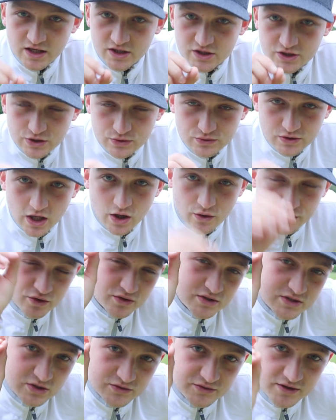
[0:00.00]
You know
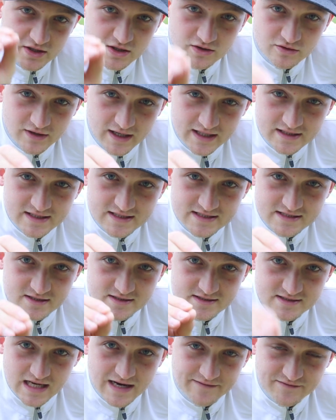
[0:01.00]
you're stood the correct
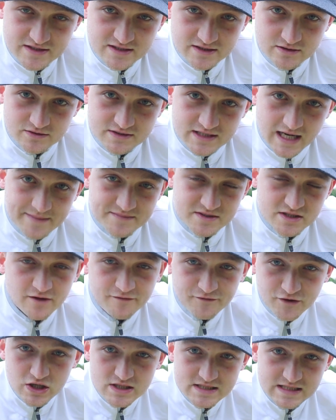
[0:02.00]
distance every single time. So the
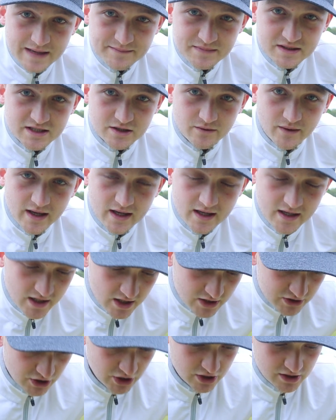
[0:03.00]
first time you do it,
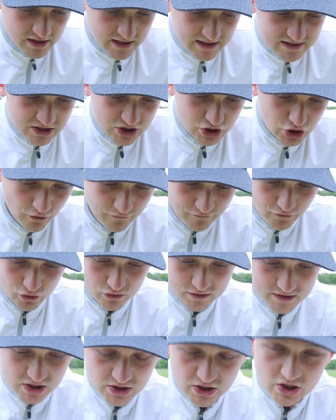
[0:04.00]
you're going to need to
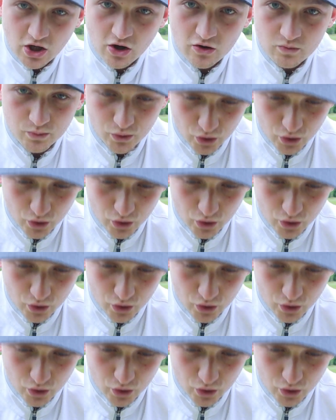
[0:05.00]
shuffle to the golf